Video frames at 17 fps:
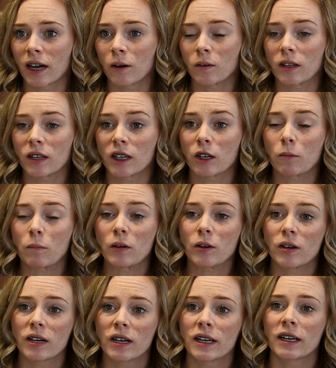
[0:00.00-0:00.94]
out in the
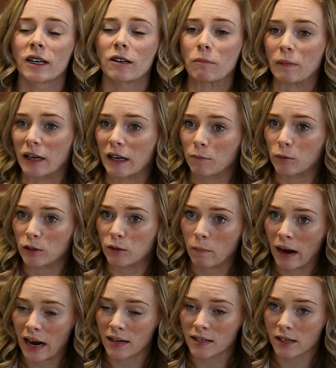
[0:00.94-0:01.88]
community and be able
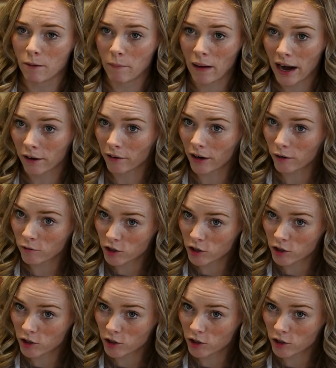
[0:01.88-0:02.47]
to pass a background